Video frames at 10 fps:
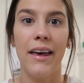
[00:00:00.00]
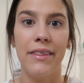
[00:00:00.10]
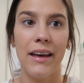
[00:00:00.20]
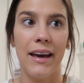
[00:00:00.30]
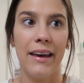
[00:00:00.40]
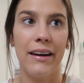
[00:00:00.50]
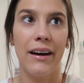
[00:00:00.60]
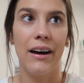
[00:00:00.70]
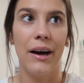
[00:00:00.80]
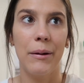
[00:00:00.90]
and then
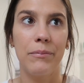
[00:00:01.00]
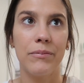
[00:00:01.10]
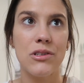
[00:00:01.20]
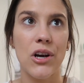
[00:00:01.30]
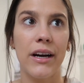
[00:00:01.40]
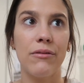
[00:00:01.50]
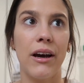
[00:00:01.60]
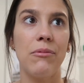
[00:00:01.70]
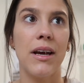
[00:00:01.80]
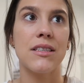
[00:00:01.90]
um, try to
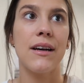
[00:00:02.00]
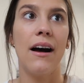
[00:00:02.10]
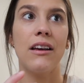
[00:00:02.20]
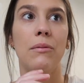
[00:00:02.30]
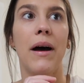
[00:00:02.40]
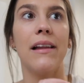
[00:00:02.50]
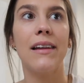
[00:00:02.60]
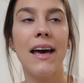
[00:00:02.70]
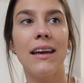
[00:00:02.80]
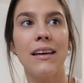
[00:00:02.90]
find ways to occupy
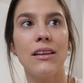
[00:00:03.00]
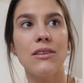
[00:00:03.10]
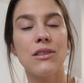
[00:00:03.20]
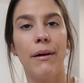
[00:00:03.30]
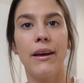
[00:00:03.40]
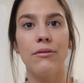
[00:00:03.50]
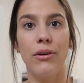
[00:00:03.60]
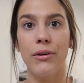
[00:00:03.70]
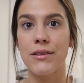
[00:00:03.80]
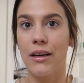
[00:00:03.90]
Lennon so I can
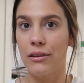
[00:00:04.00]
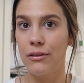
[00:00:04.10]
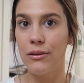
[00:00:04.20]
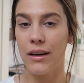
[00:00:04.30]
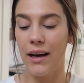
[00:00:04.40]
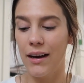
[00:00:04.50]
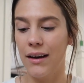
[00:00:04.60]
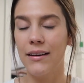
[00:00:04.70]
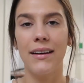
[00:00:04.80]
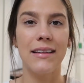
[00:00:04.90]
focus on Luca and